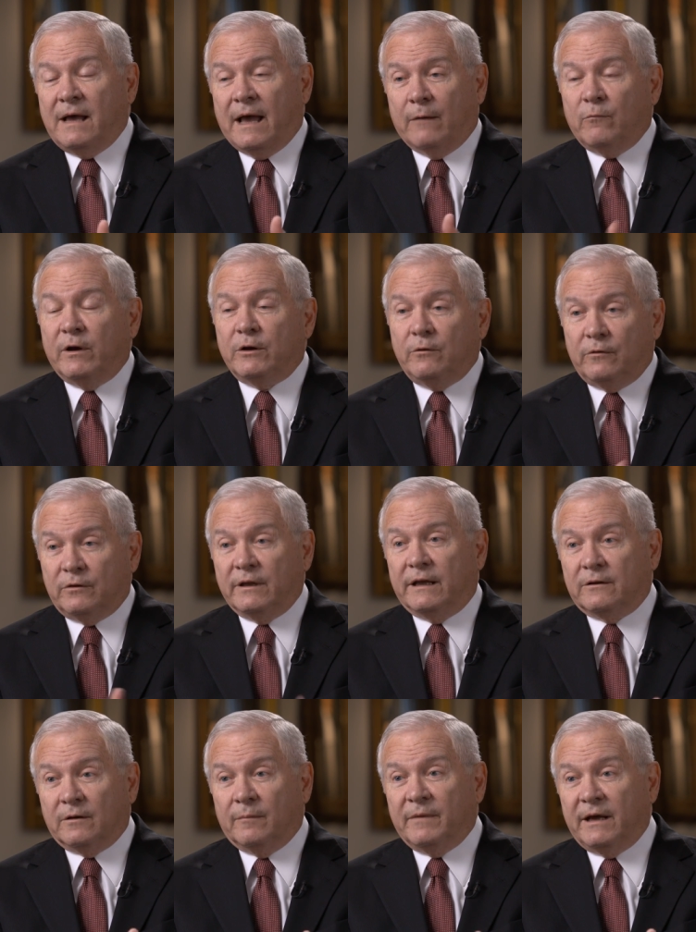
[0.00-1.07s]
And when you
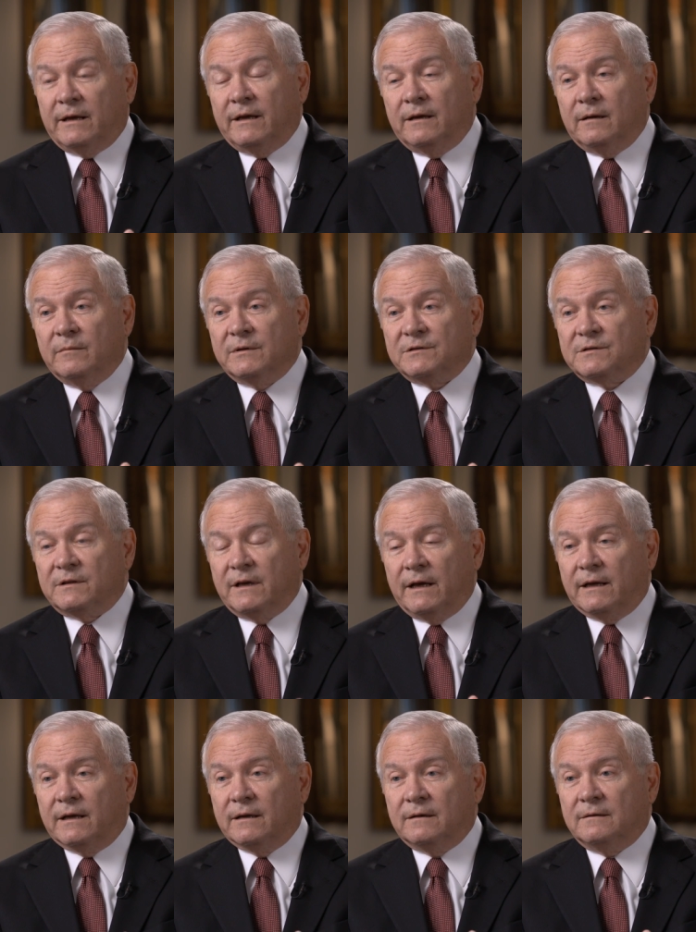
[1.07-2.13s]
think they're making a
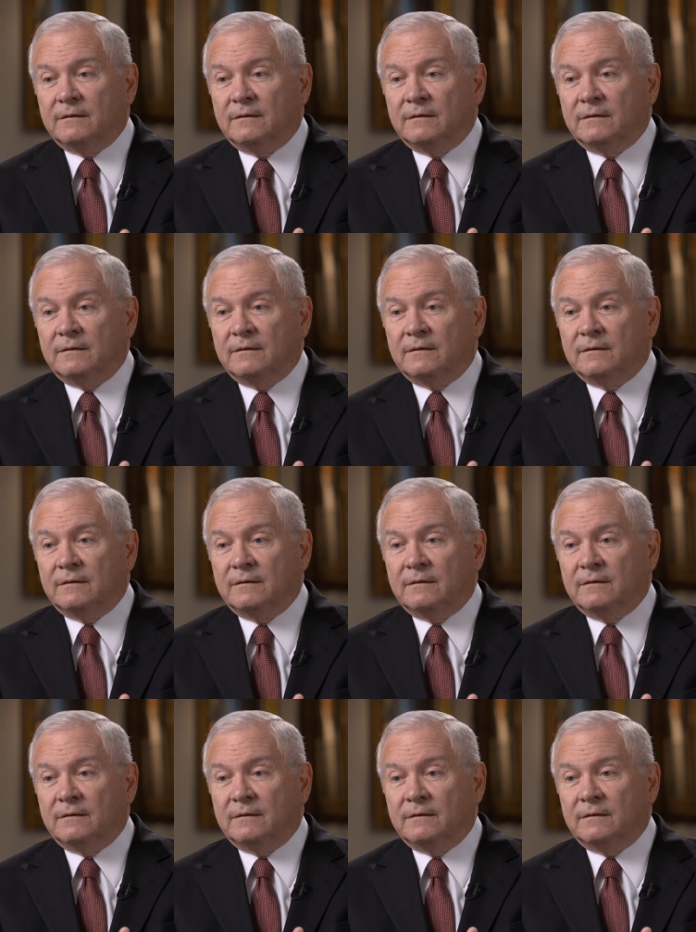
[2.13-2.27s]
mistake.